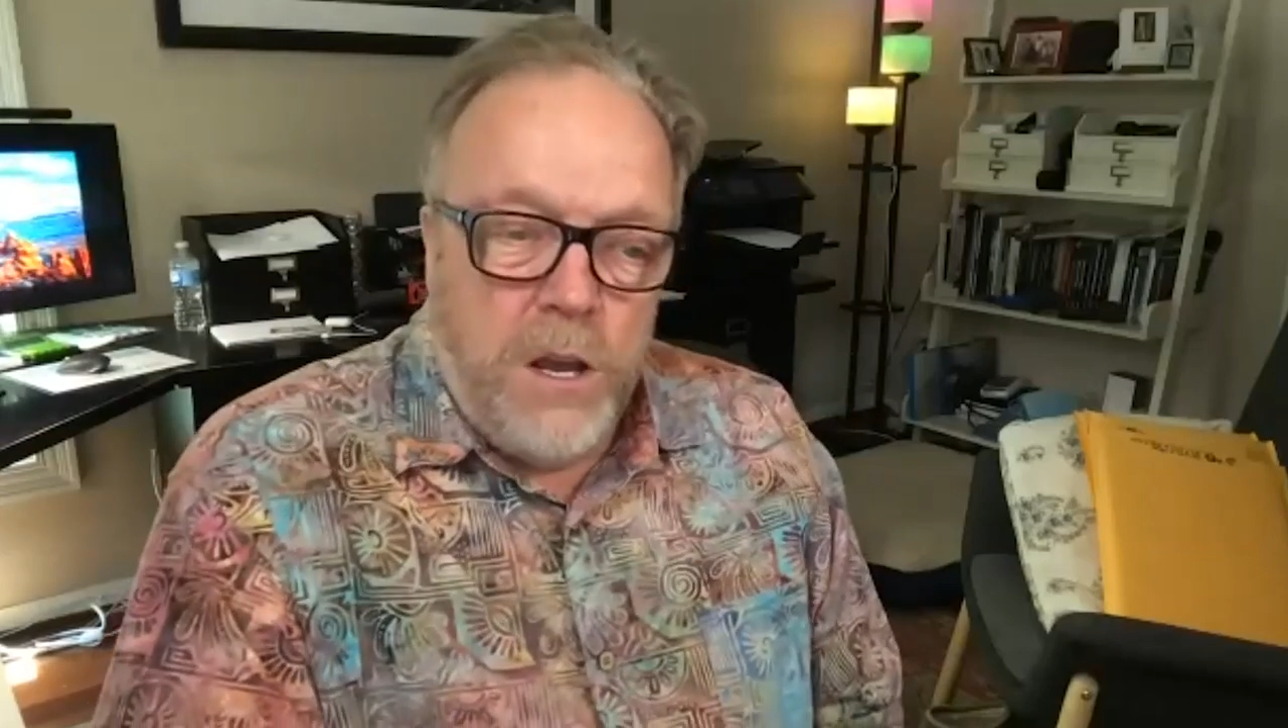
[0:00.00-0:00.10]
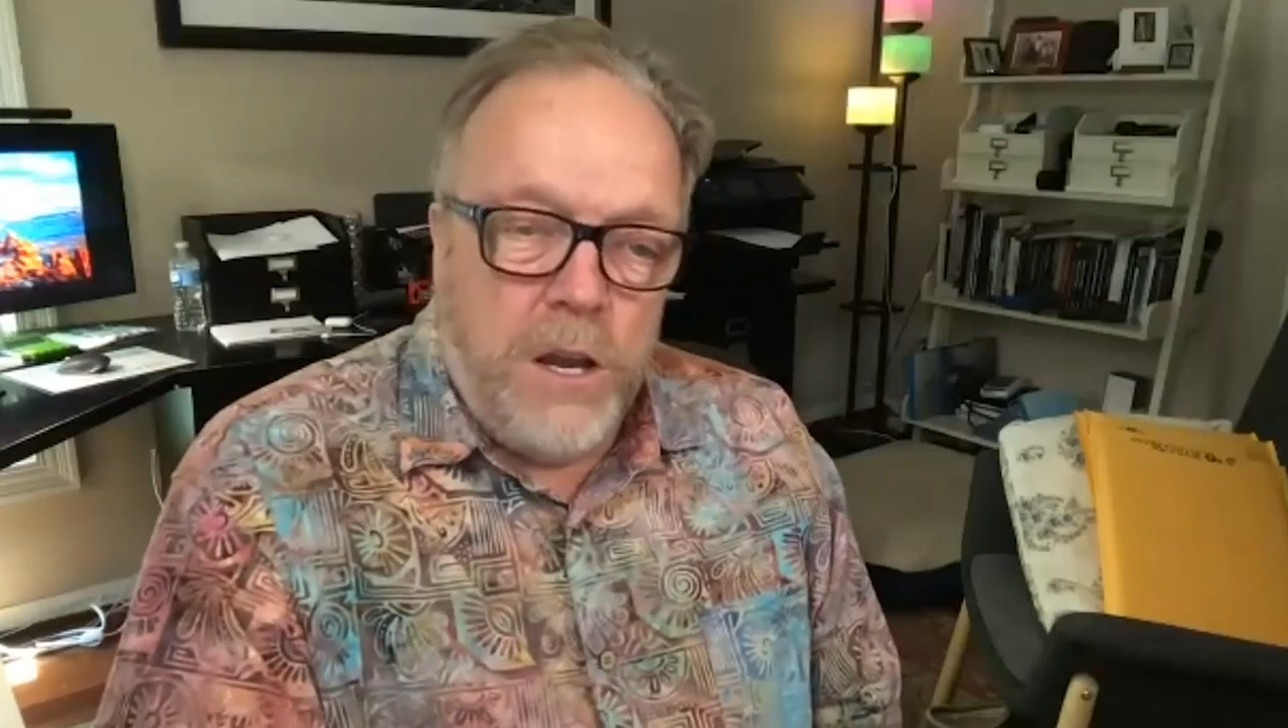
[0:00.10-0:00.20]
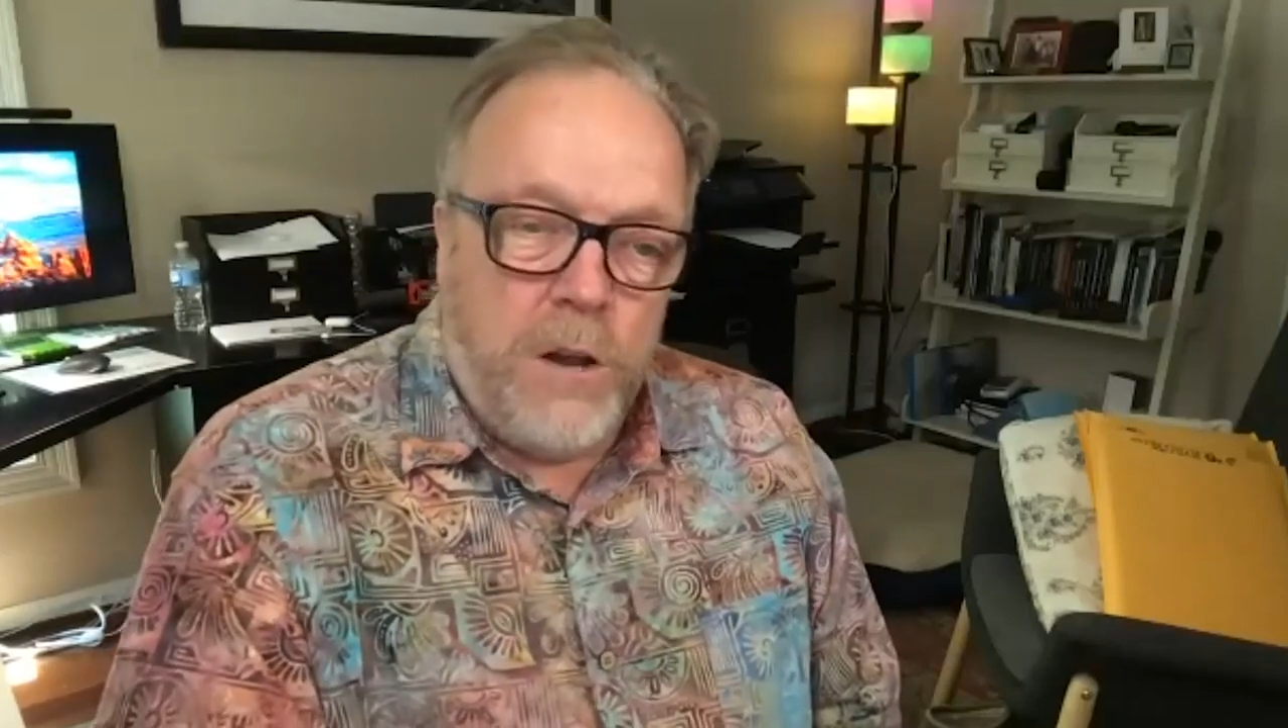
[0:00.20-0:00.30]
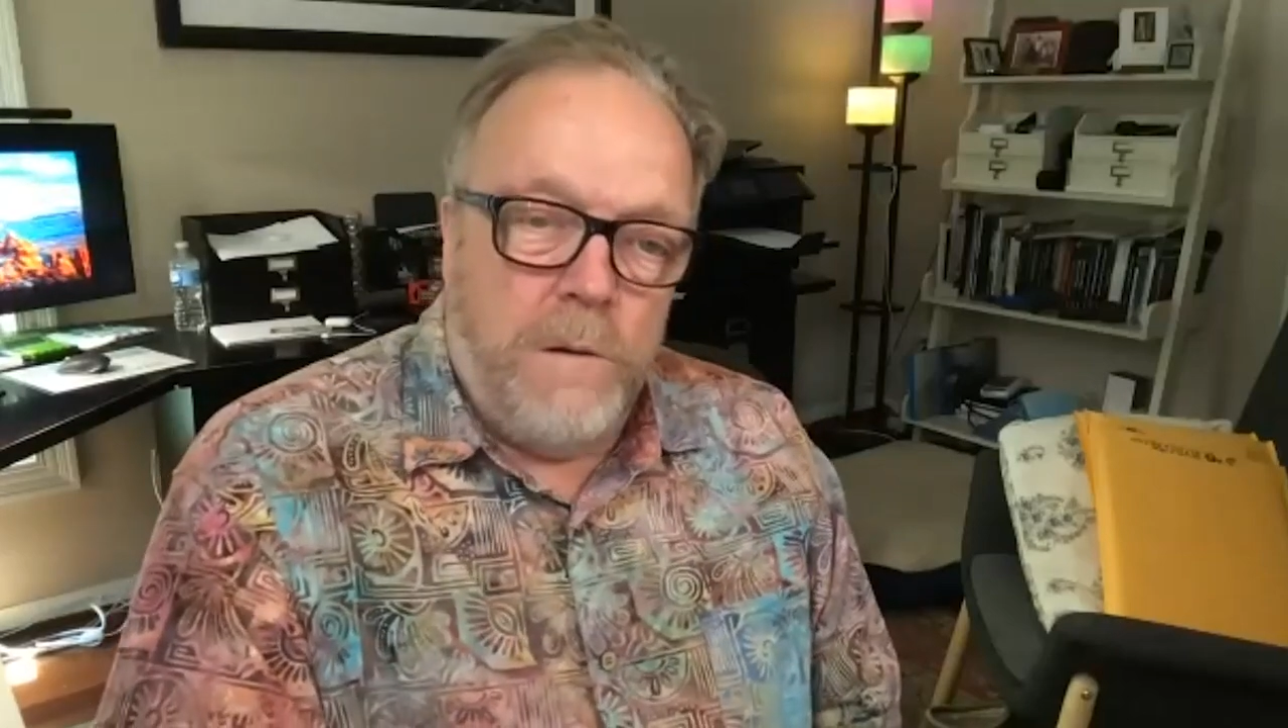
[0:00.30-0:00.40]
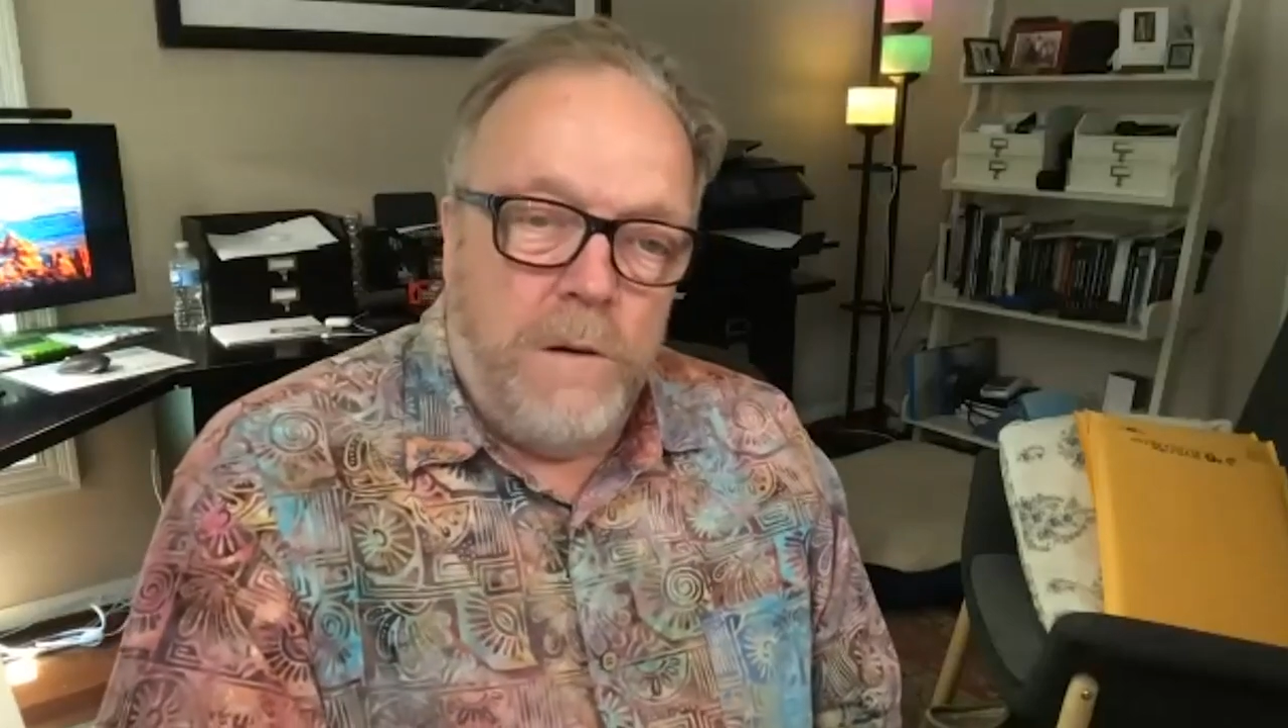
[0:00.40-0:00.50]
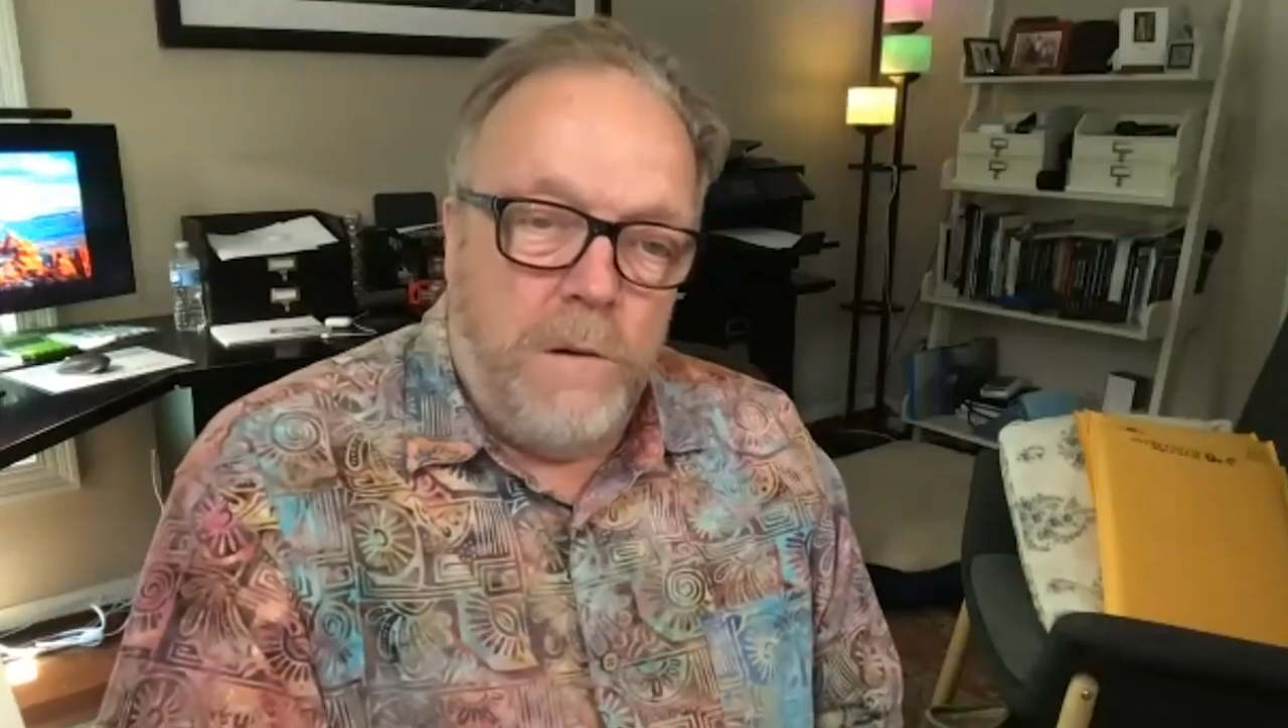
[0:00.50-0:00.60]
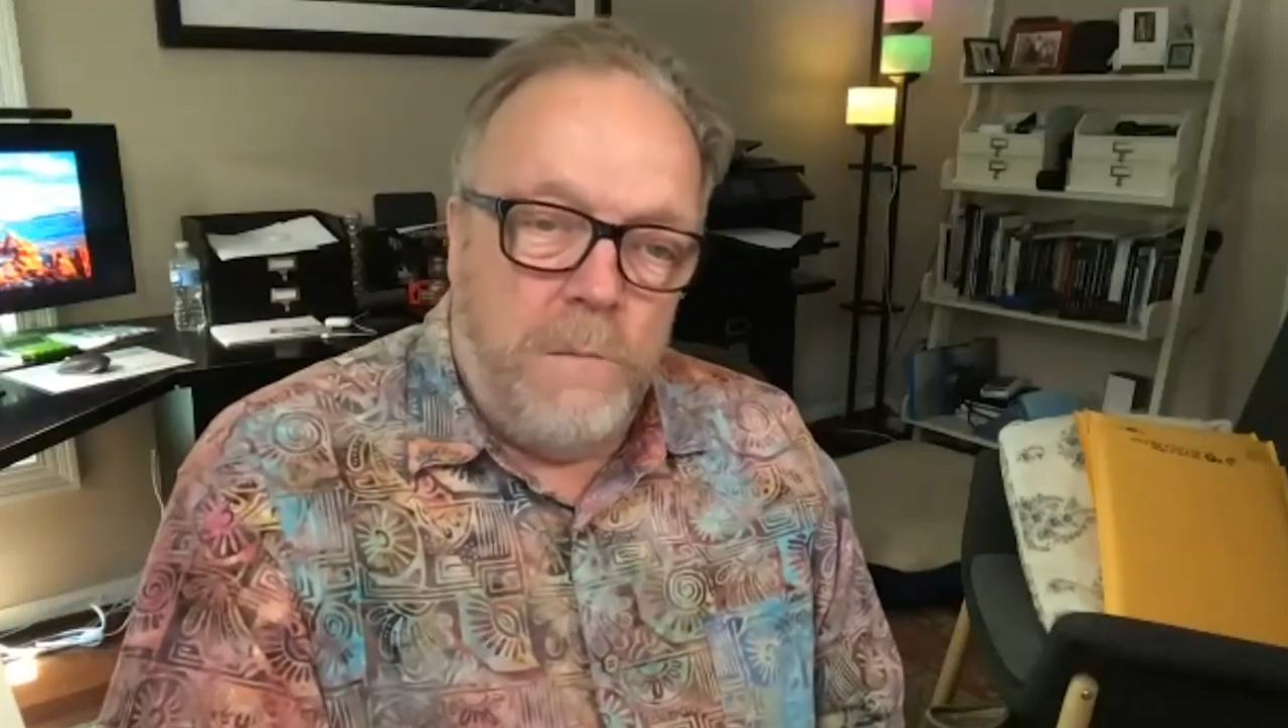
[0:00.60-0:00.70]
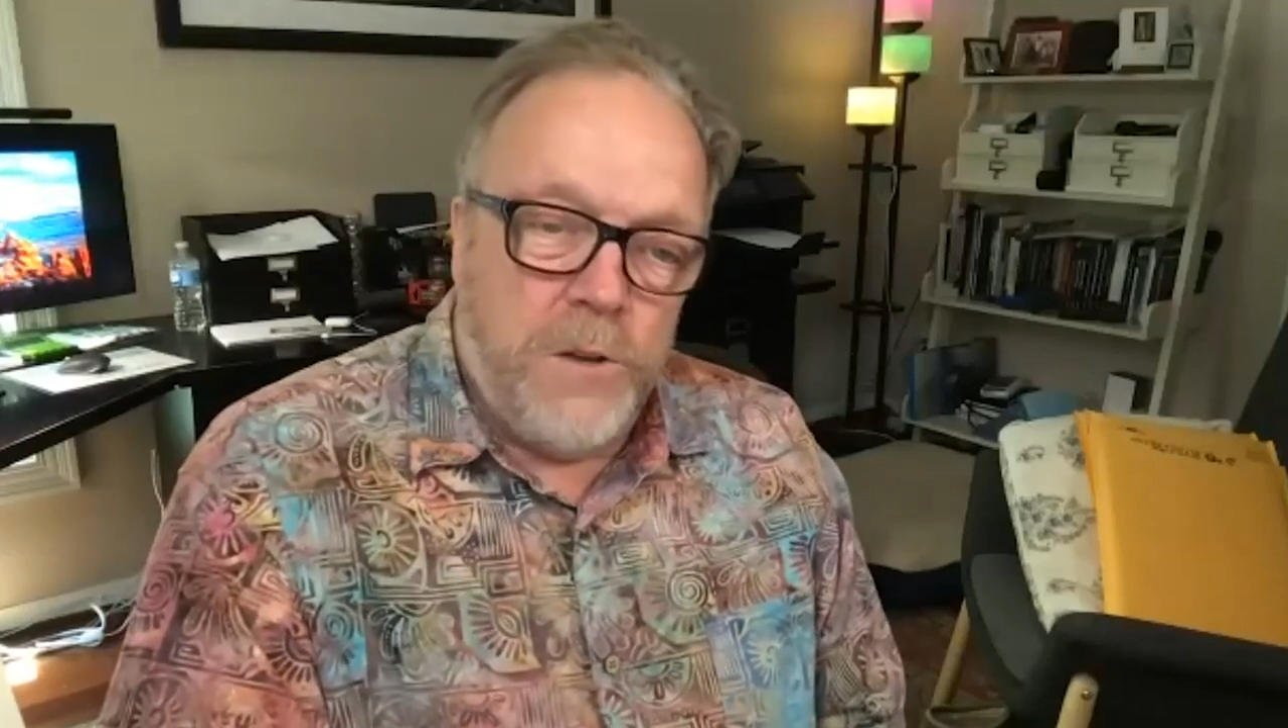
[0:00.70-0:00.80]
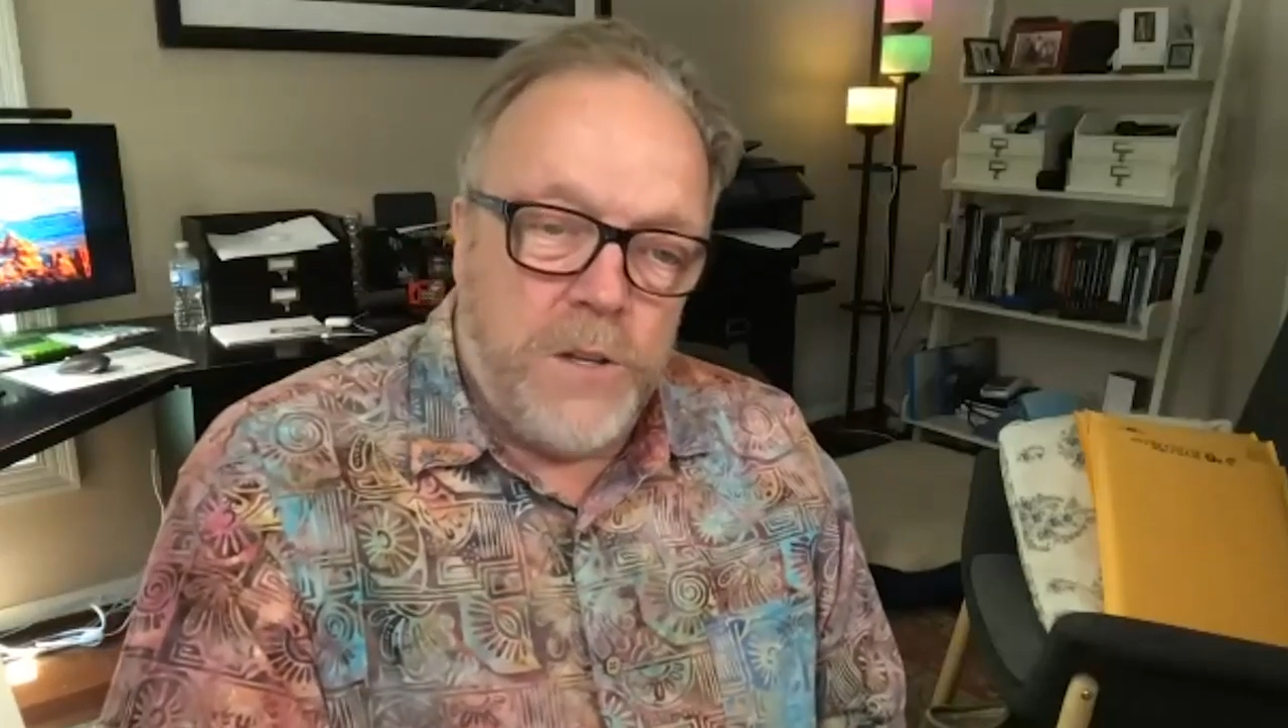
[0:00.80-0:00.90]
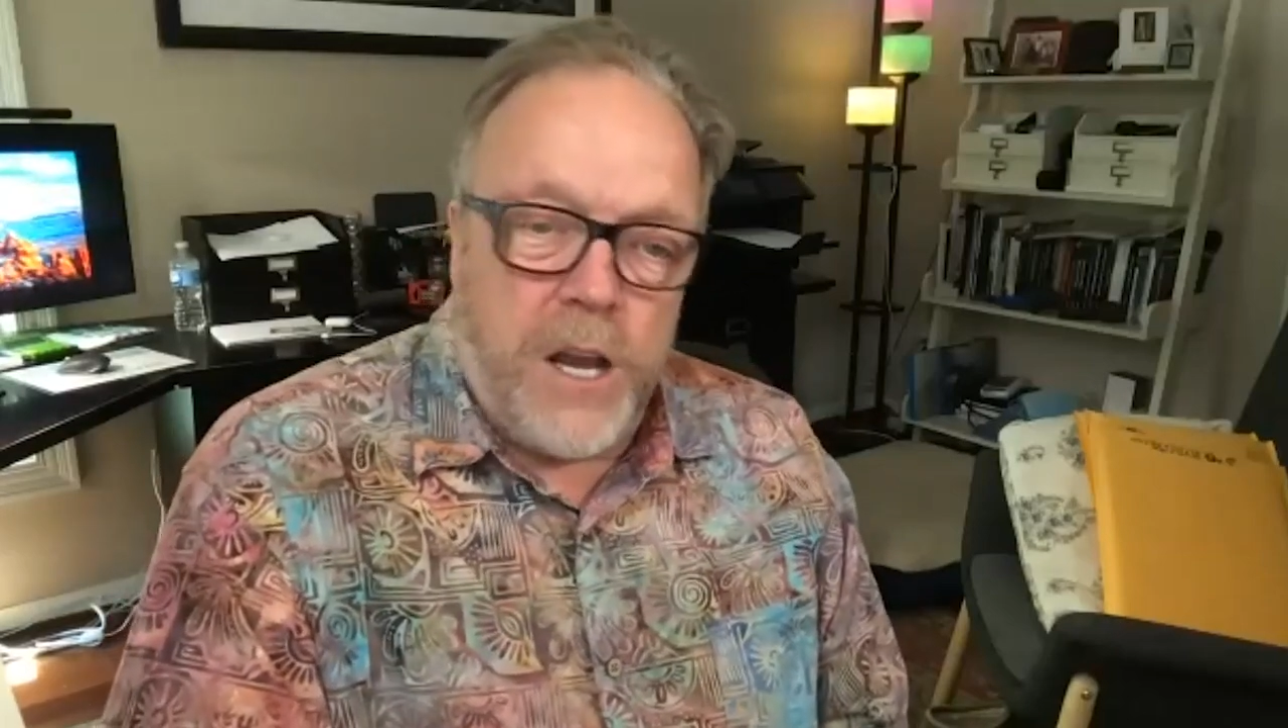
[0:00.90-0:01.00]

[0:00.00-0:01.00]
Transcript: Bill's